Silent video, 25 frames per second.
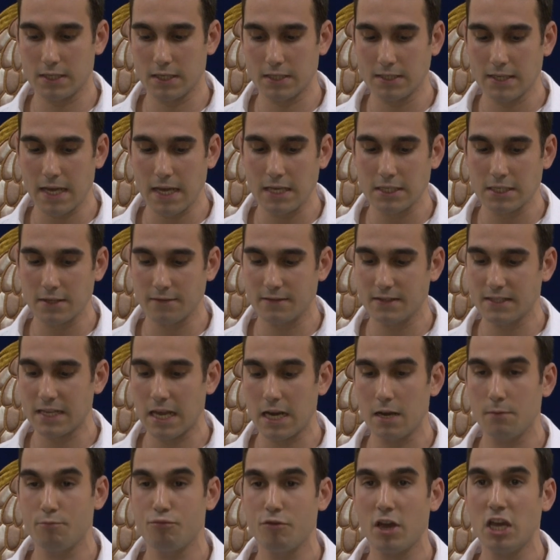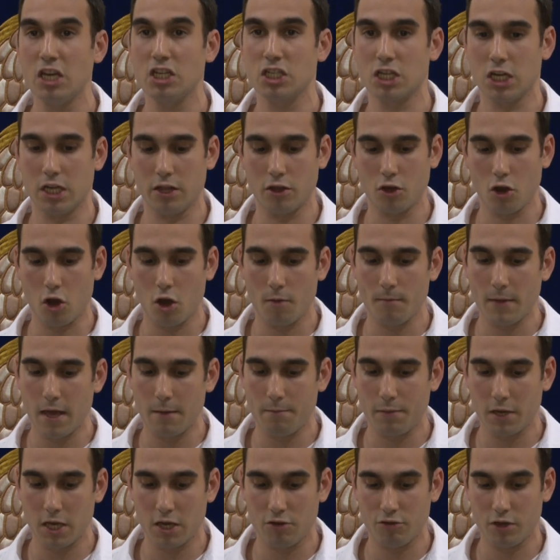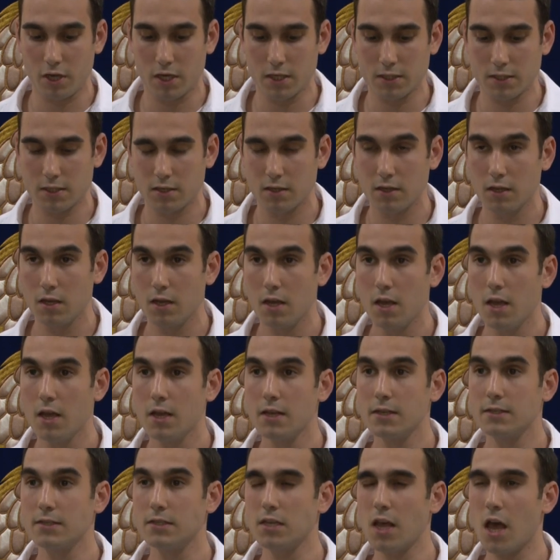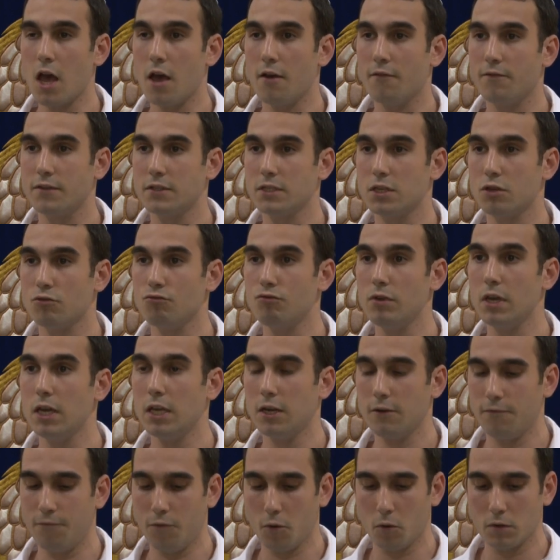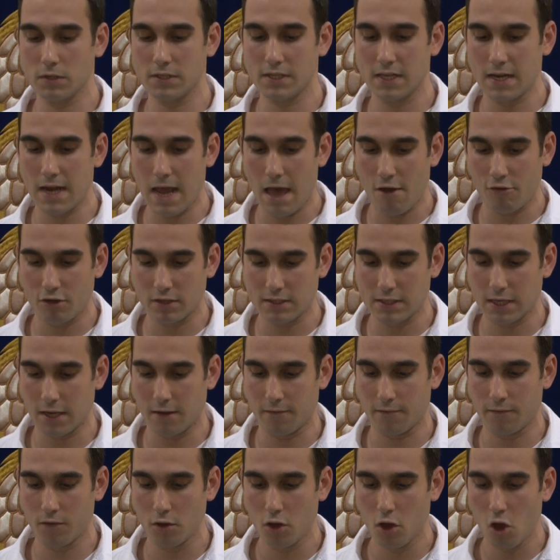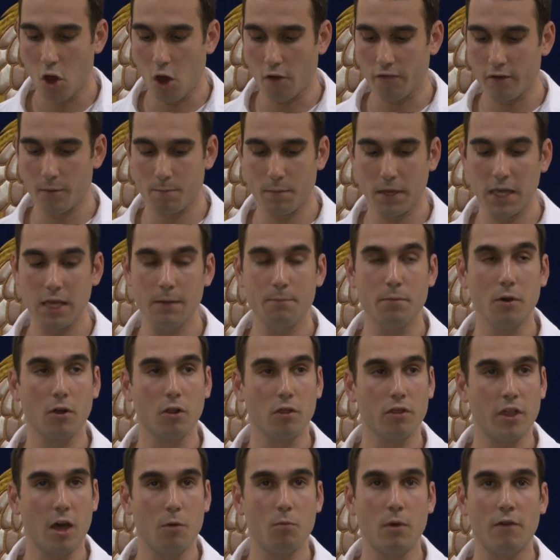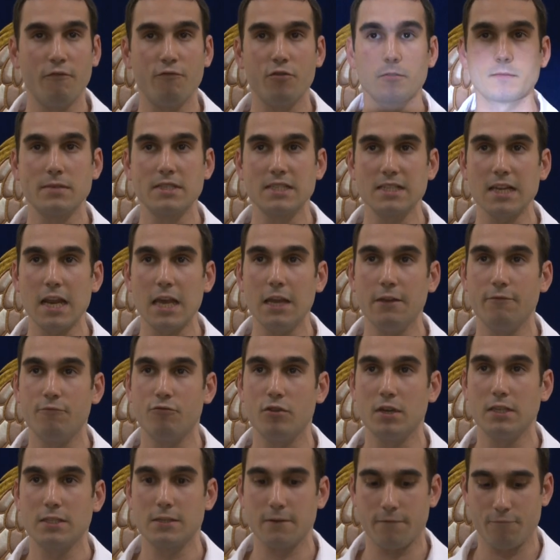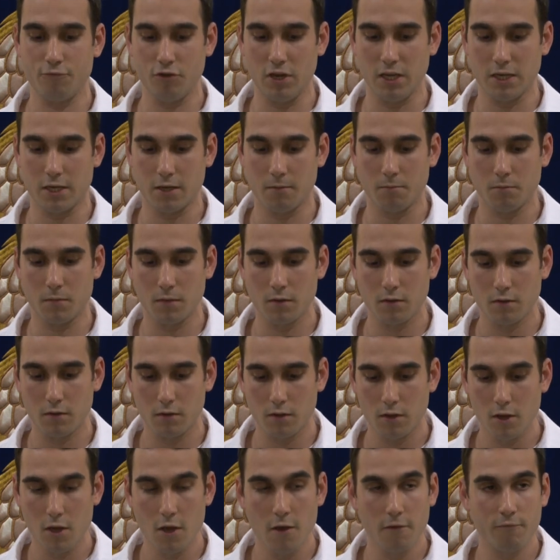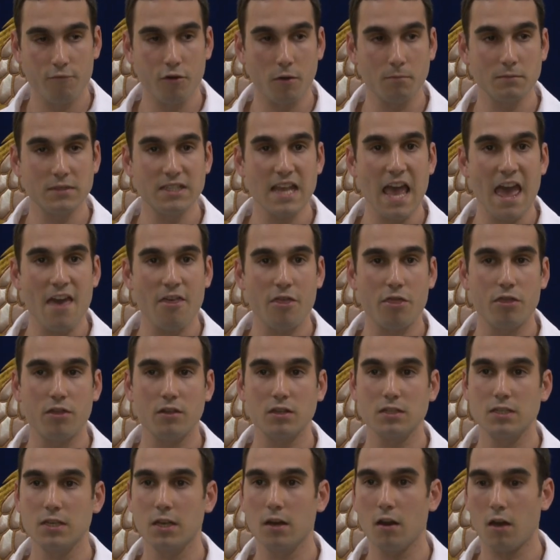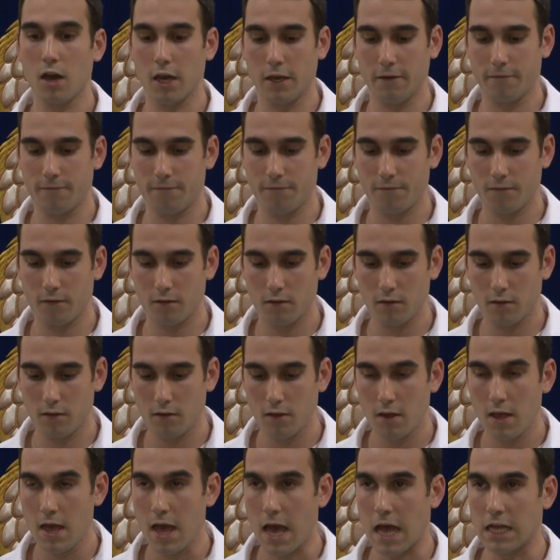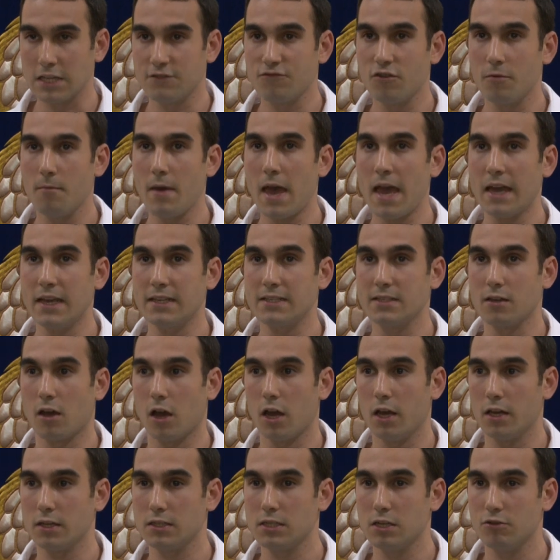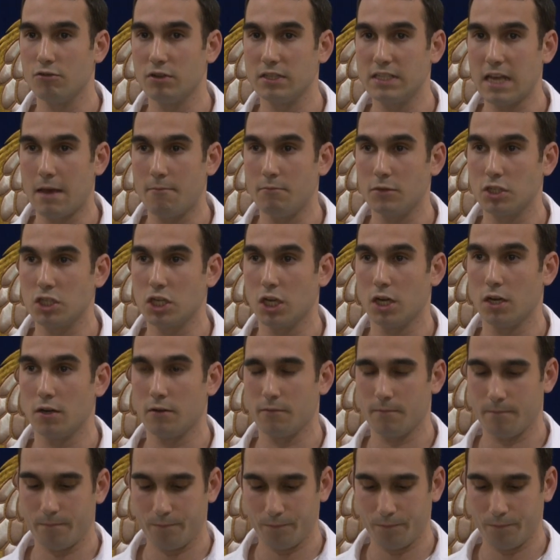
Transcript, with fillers: to days of celebration in the Omer period served to reinforce the narrative of a people that went from slavery to freedom, from death to life, and from exile to redemption.